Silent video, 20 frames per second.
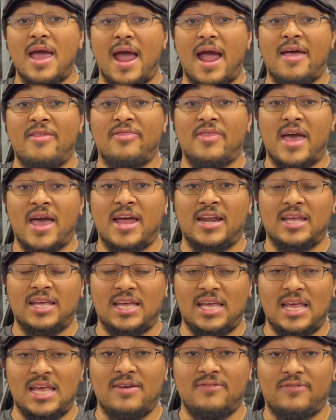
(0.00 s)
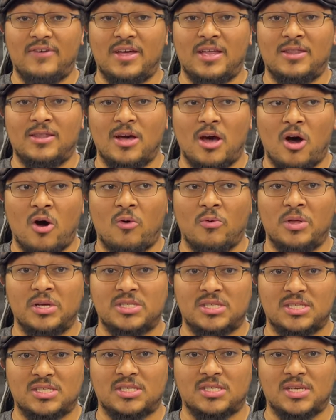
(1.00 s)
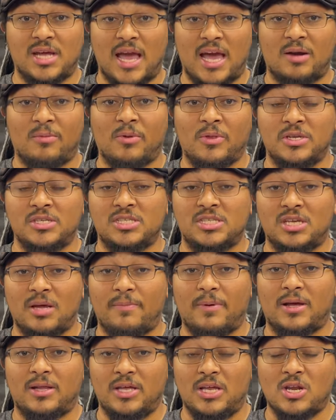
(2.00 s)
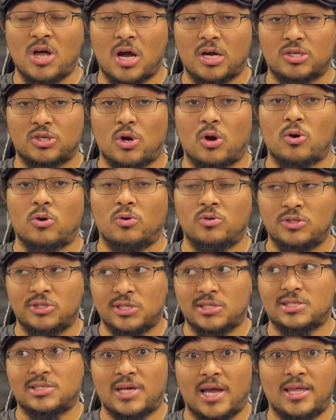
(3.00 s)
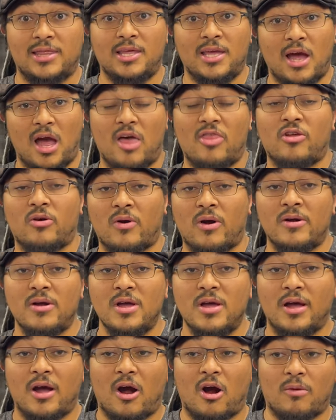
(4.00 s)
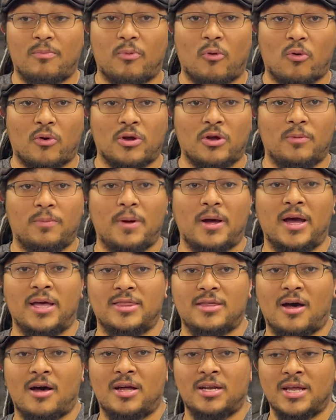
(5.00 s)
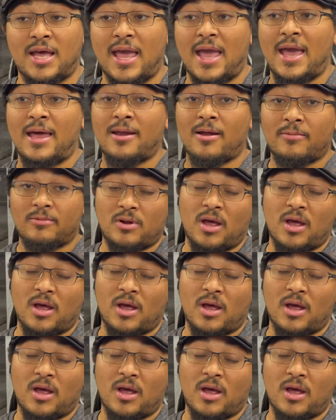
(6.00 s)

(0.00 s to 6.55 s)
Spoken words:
and then even though this is an animal that is typically nocturnal, just like the other arboreal python and